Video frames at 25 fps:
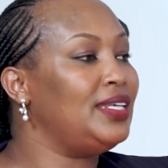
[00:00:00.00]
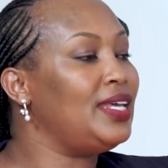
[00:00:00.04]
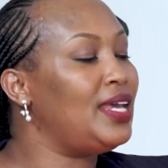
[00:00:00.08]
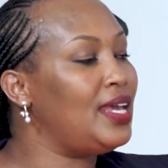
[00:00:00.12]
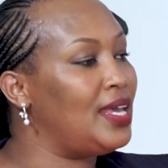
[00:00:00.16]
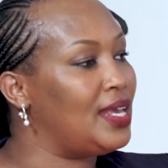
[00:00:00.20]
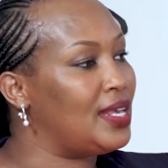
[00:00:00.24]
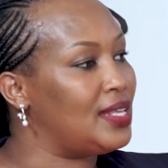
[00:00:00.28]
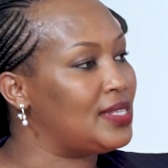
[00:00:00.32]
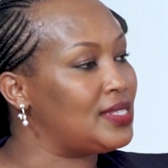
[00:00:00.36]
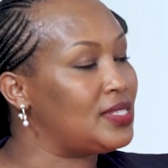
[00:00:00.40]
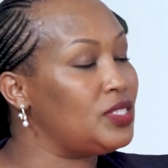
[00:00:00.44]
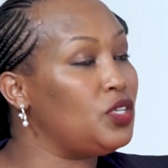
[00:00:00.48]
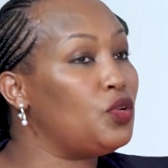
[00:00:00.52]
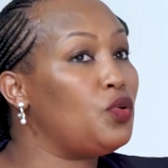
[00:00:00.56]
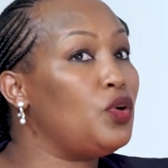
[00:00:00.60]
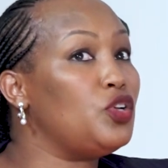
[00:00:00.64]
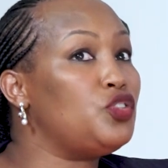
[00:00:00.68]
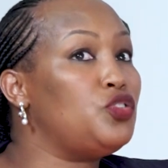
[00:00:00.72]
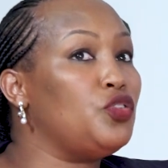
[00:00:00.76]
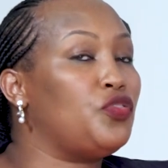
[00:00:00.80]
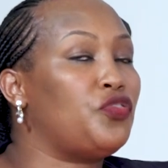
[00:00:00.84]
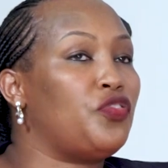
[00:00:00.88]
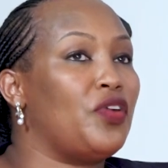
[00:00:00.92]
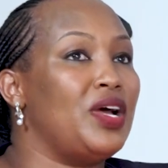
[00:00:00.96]
Yes, you
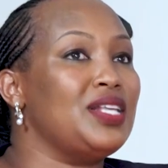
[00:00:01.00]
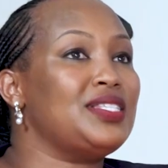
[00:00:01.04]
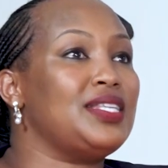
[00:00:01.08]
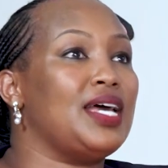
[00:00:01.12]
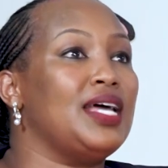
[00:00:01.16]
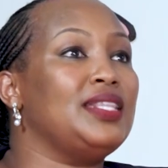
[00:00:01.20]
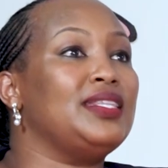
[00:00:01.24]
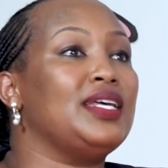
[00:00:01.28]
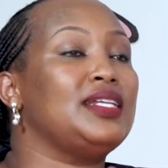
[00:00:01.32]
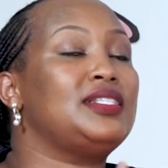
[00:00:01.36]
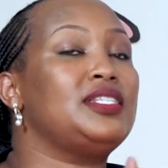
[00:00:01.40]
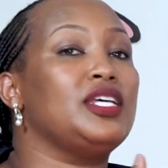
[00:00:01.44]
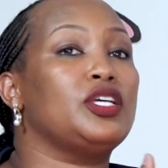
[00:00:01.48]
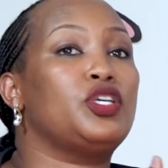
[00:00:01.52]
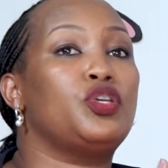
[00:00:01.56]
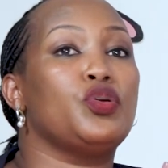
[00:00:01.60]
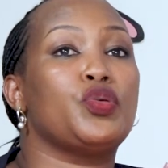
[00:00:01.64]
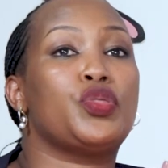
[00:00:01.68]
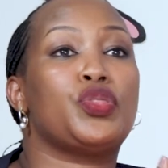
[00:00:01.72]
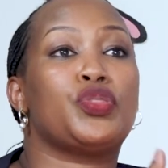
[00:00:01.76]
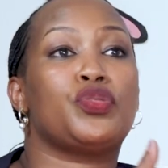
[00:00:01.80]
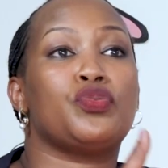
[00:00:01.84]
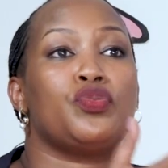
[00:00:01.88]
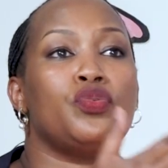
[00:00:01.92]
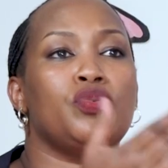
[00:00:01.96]
go to France and they take
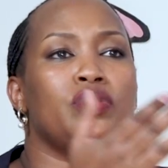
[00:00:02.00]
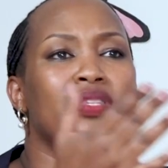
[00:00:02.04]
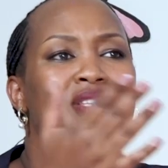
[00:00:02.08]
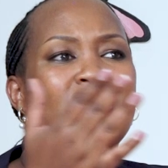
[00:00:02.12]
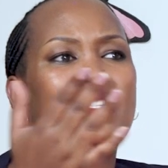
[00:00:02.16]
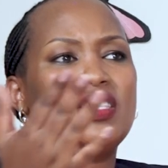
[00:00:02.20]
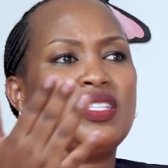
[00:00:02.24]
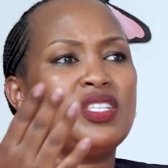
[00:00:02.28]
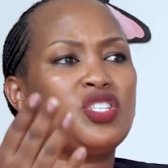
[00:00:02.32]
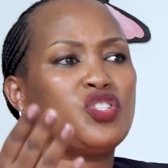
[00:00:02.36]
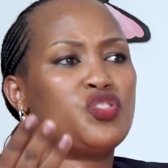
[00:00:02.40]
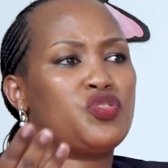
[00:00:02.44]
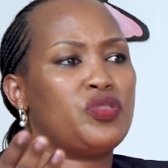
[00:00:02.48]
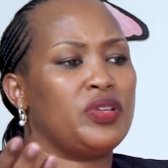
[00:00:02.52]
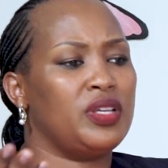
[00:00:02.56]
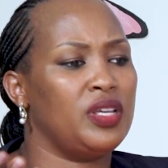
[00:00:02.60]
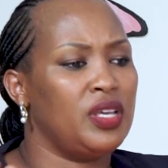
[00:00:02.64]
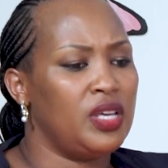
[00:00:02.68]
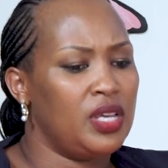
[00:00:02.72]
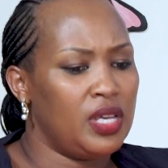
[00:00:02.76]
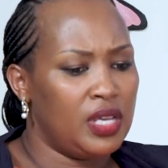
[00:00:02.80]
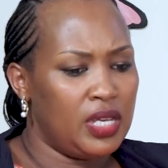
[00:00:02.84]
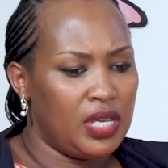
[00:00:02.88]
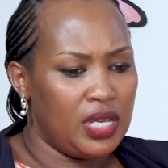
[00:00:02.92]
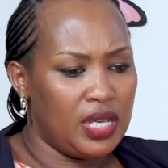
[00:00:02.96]
you through this history
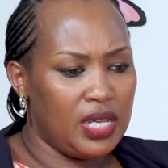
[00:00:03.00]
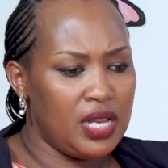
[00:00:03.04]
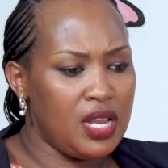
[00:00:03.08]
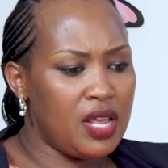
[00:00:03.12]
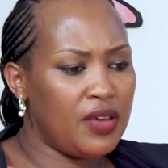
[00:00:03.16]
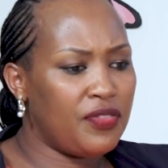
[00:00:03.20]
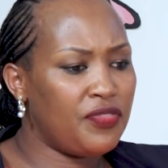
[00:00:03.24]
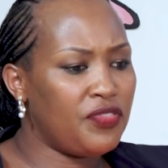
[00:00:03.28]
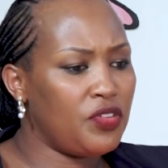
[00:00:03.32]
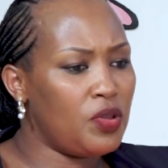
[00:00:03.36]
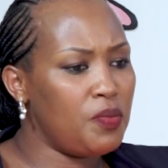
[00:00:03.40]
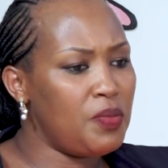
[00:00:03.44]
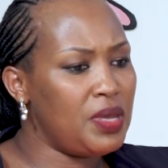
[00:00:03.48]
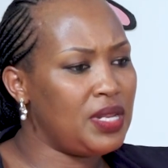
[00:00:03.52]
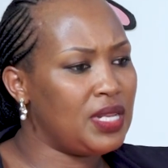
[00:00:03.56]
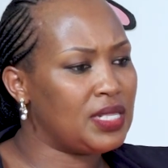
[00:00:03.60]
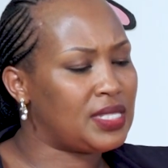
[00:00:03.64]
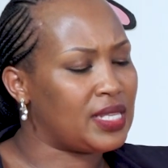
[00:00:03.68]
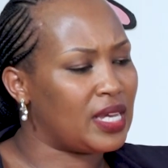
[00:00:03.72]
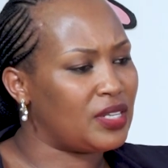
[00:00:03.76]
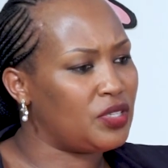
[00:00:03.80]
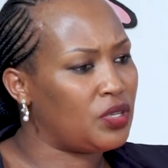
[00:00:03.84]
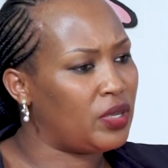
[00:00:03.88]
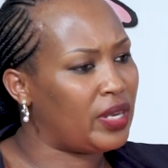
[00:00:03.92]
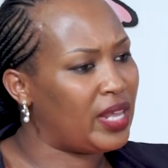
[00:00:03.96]
in a few
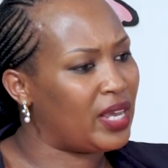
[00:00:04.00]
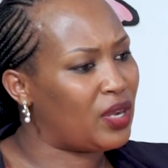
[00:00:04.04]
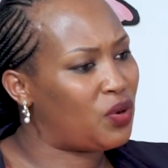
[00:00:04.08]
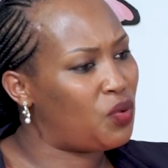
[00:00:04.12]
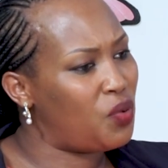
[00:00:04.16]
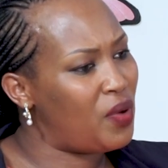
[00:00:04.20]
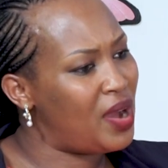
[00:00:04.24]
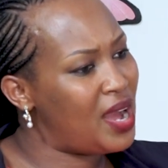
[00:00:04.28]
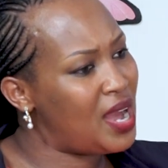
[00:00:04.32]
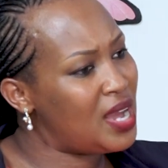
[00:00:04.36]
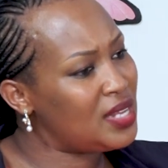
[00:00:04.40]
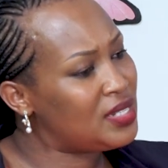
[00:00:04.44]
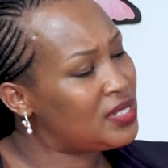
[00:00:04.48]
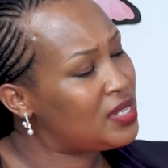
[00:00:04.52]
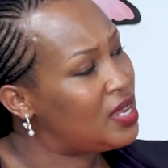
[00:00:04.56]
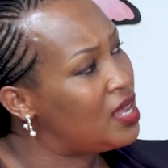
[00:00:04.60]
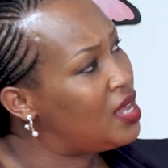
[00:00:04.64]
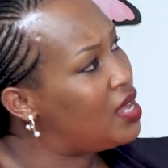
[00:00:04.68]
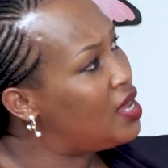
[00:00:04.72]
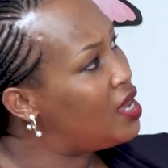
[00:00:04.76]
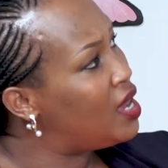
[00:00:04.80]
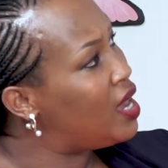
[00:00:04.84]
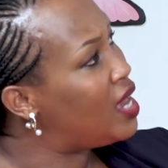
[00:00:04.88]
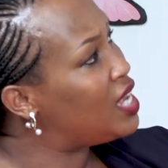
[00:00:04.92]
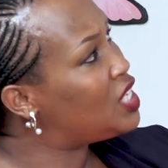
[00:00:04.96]
minutes, and you're like, what?
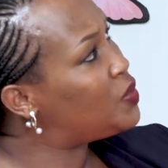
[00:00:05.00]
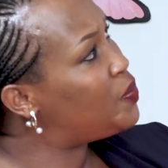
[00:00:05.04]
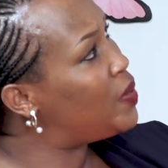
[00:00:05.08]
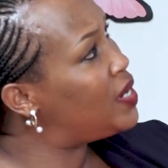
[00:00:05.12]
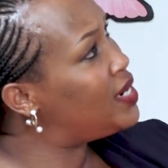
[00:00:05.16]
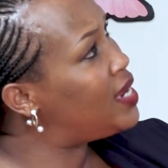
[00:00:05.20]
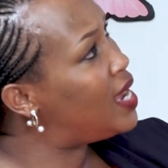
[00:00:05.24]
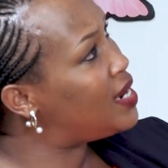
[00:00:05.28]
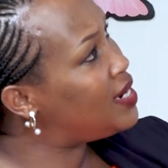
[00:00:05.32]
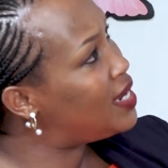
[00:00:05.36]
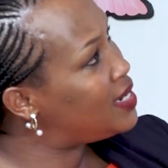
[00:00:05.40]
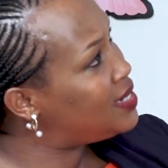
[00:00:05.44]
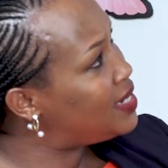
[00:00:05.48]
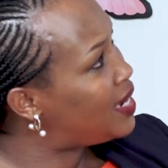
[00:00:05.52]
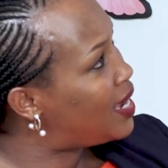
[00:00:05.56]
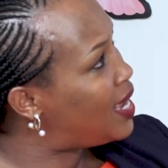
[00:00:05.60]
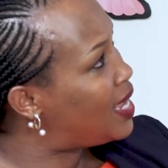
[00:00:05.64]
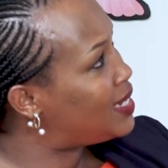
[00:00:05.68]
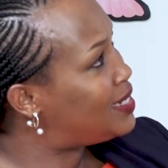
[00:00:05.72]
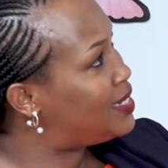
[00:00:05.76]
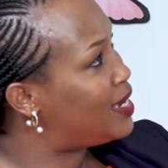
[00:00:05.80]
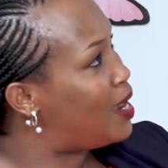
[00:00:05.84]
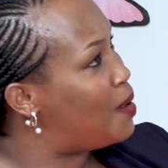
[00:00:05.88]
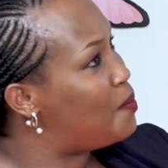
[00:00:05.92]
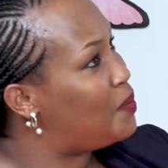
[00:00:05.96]
I spent an
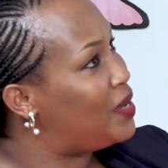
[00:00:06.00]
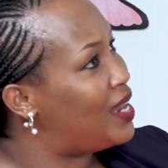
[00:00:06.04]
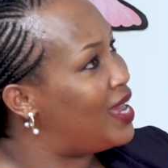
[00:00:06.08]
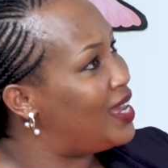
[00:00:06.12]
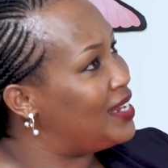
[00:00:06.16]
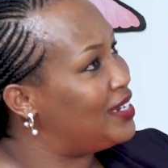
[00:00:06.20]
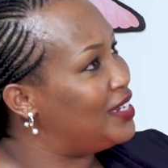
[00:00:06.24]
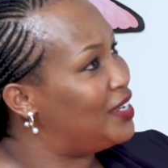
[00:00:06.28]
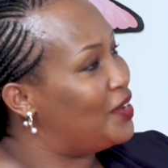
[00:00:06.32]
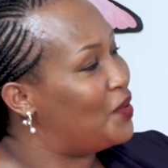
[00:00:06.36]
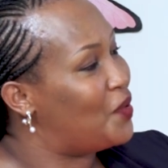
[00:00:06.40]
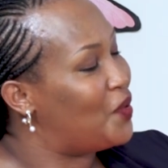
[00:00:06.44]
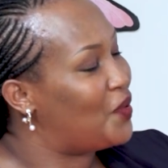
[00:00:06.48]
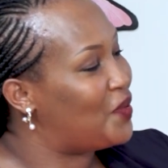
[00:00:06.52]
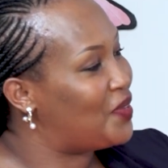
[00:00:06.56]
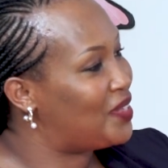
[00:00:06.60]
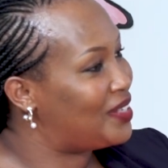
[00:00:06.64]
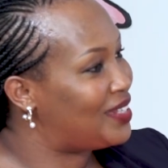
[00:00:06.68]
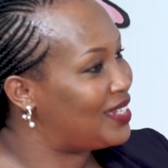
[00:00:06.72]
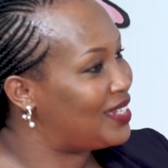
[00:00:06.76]
entire time learning all this.